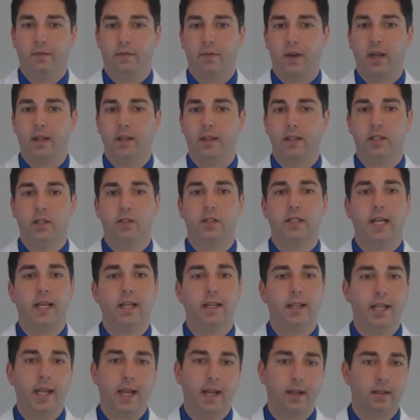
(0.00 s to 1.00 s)
And then finally, your
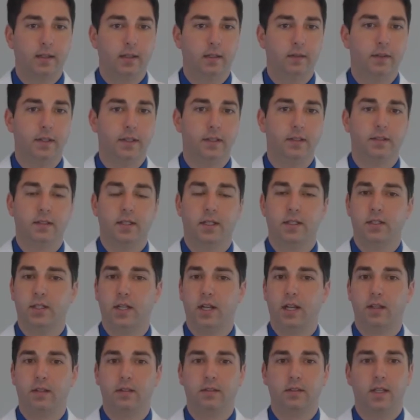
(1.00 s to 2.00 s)
daily activities,
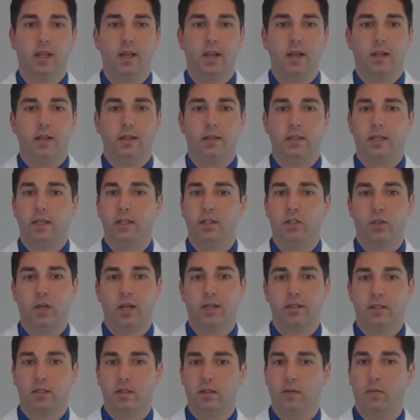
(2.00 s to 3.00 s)
such as getting
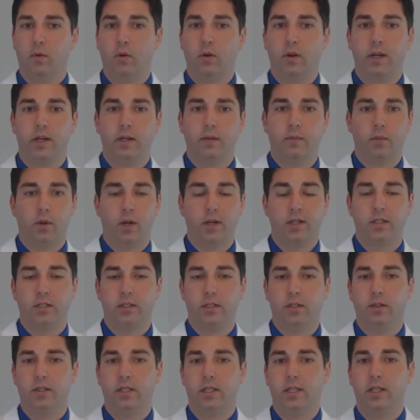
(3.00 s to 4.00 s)
dressed in the morning,
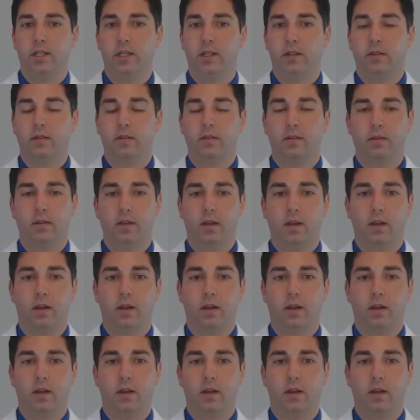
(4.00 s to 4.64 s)
brushing your teeth,